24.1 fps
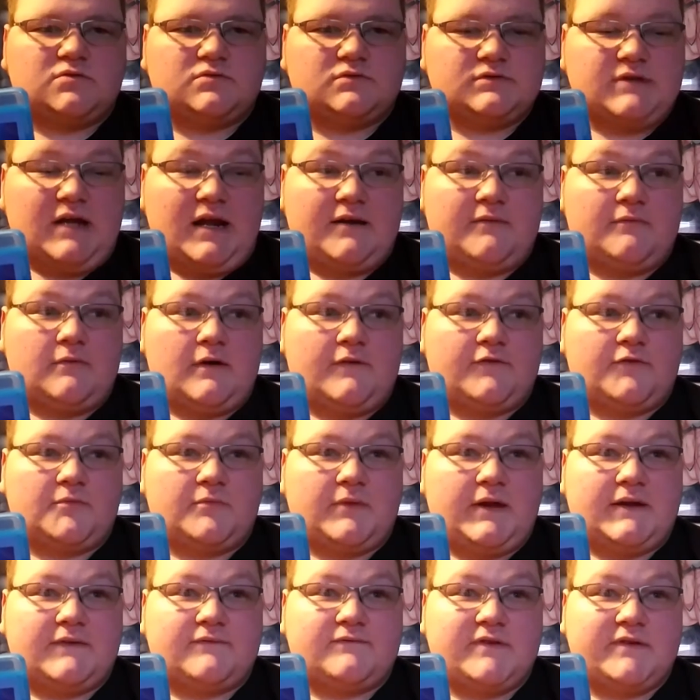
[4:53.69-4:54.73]
anywhere from
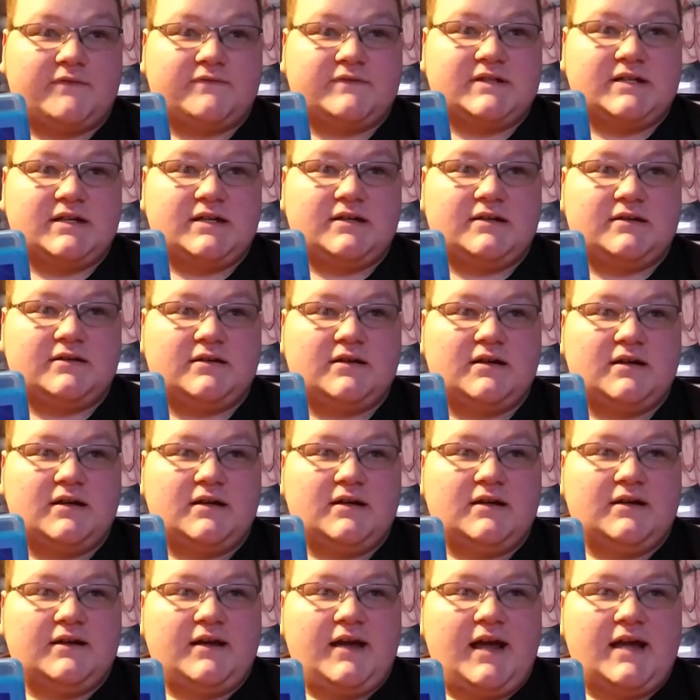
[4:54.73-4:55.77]
like 15
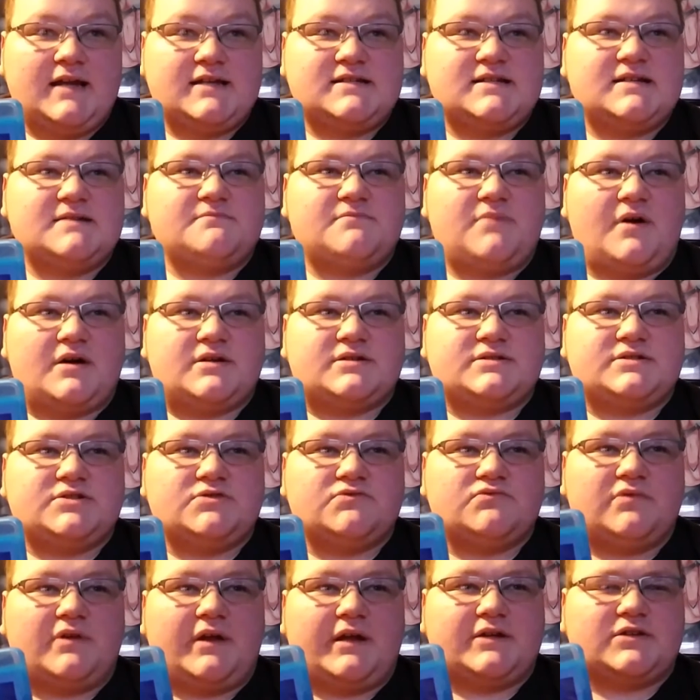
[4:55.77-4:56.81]
$18 to
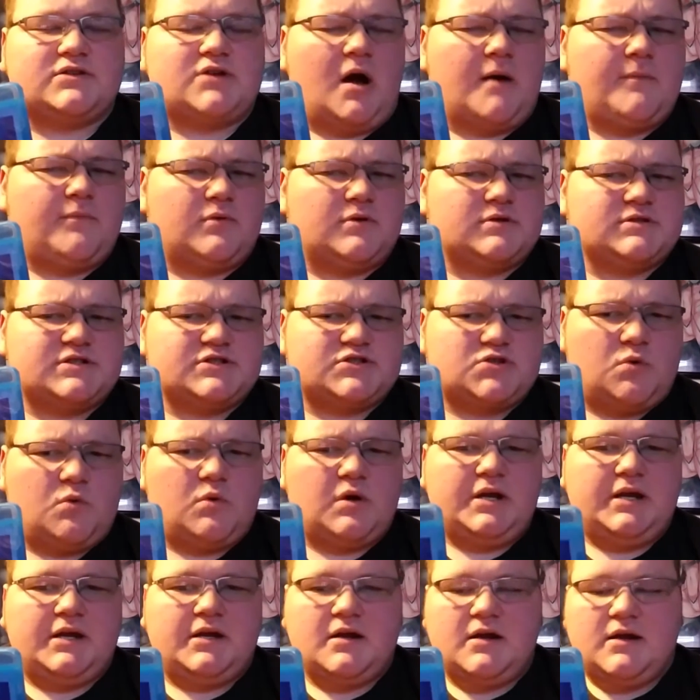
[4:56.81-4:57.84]
like upwards of
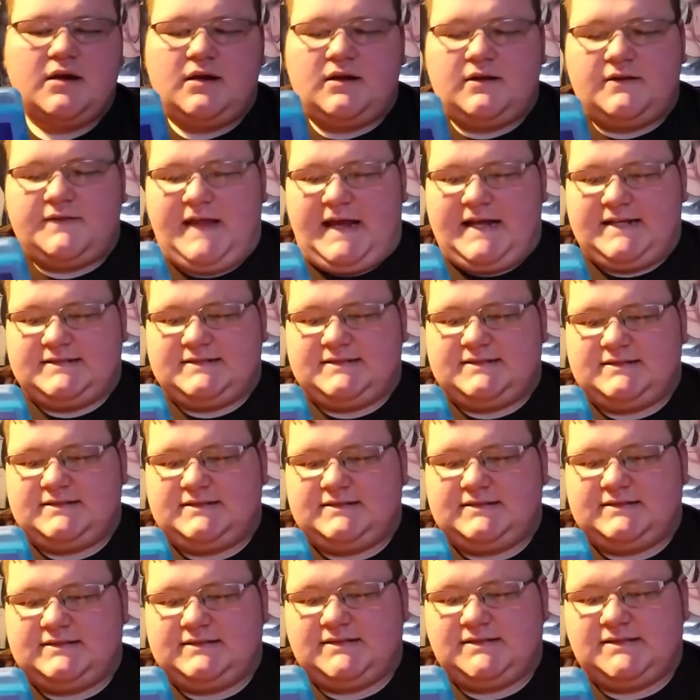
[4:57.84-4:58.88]
$20,
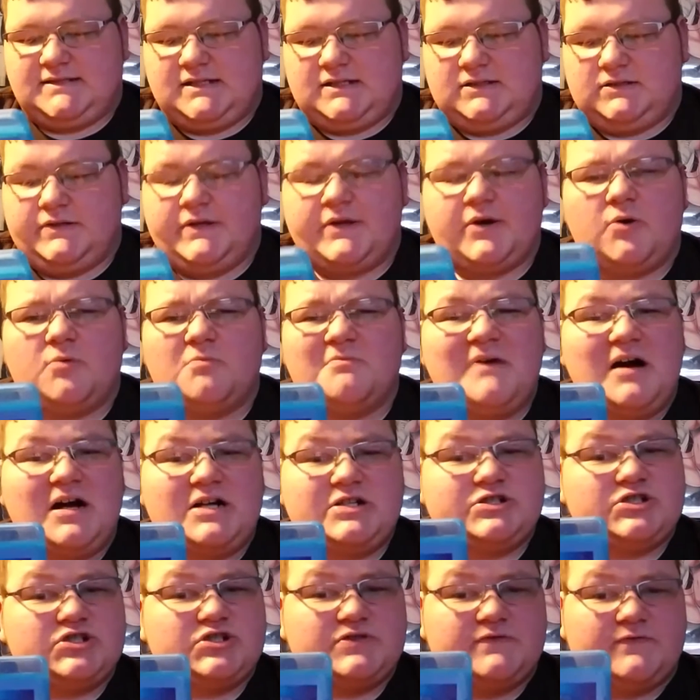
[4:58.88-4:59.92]
that's a little
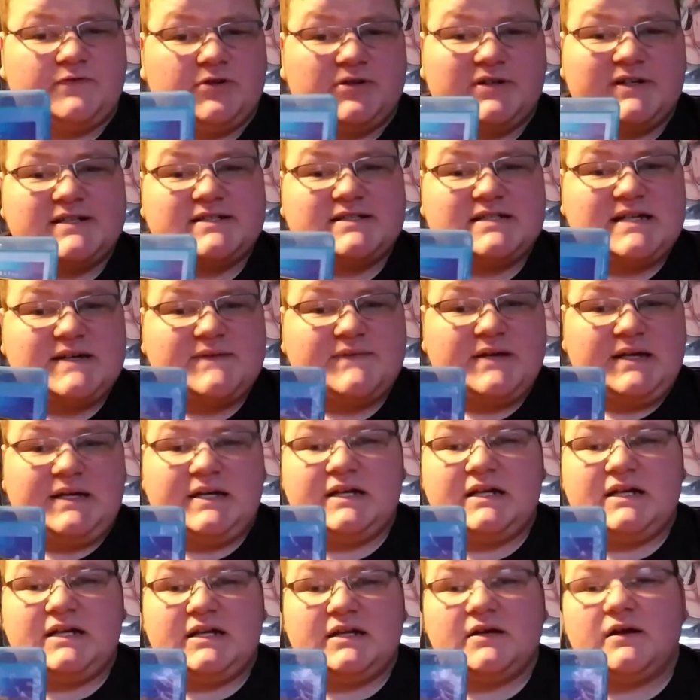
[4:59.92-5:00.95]
much for a
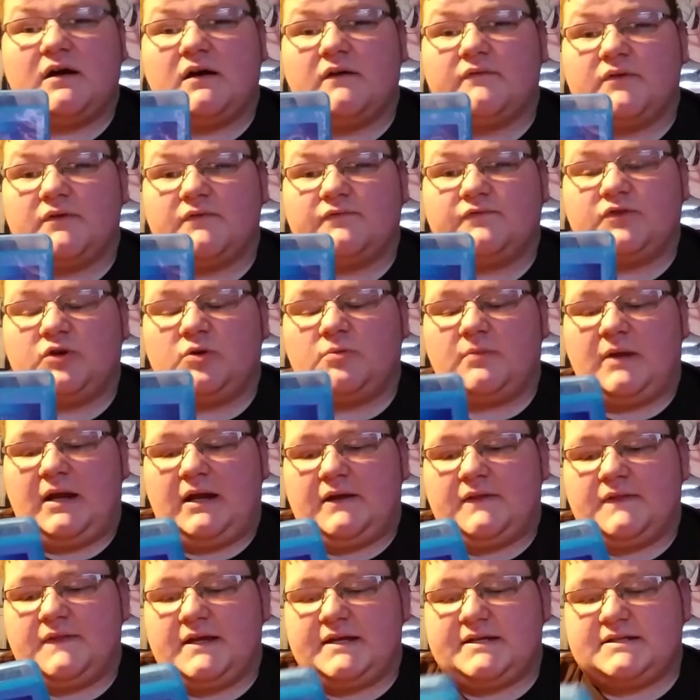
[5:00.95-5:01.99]
DVD of a film
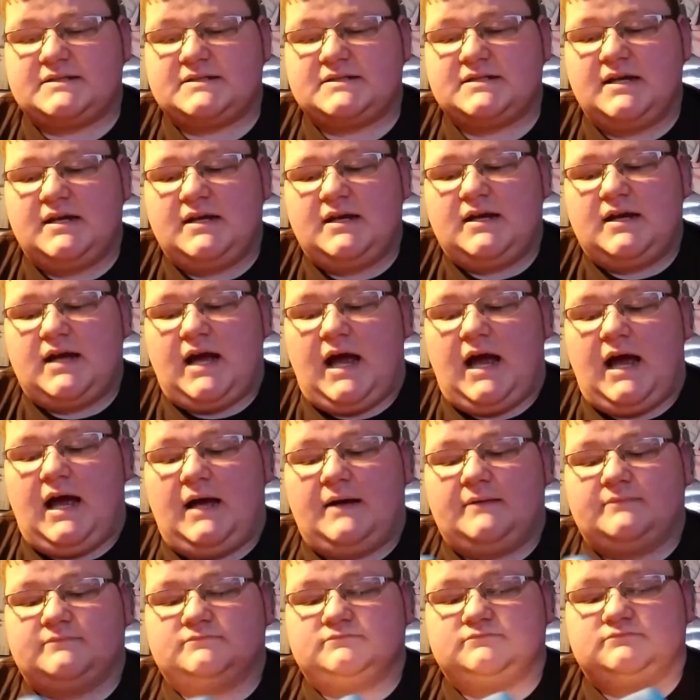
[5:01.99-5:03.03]
like this.
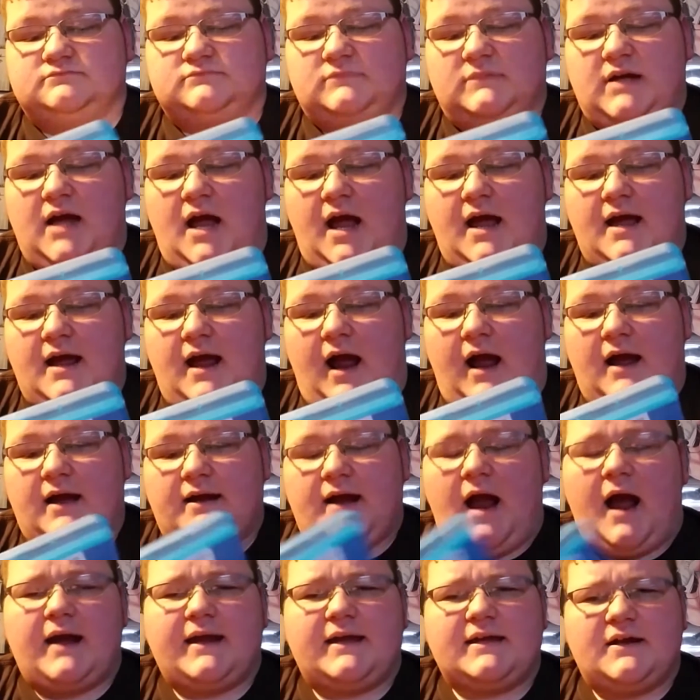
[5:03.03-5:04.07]

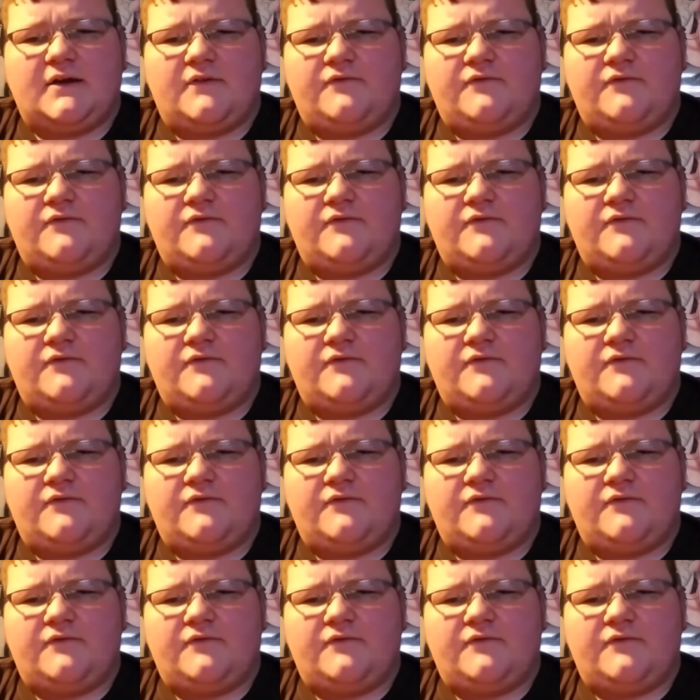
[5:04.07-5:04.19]
I get a